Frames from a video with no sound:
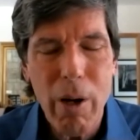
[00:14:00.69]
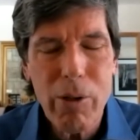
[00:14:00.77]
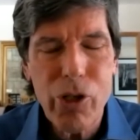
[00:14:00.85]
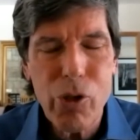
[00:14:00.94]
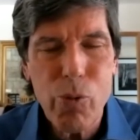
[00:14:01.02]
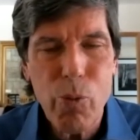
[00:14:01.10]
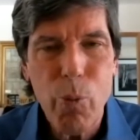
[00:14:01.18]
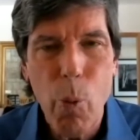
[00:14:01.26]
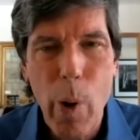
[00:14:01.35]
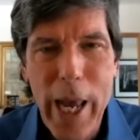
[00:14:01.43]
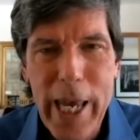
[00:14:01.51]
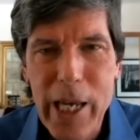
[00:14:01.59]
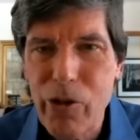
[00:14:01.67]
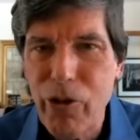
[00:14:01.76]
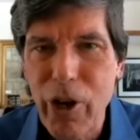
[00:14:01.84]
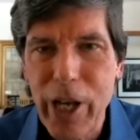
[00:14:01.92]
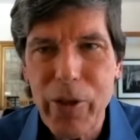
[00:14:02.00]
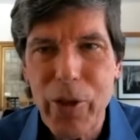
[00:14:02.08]
just
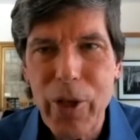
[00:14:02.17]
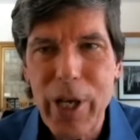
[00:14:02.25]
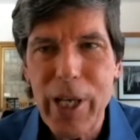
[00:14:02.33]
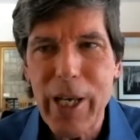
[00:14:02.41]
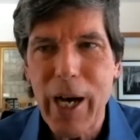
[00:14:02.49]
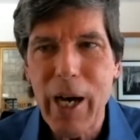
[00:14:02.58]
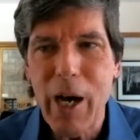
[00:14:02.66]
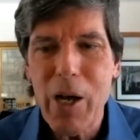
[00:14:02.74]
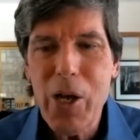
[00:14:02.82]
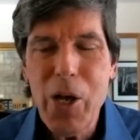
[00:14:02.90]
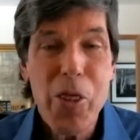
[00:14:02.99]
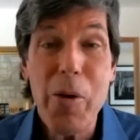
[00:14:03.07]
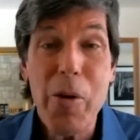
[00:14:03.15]
waging the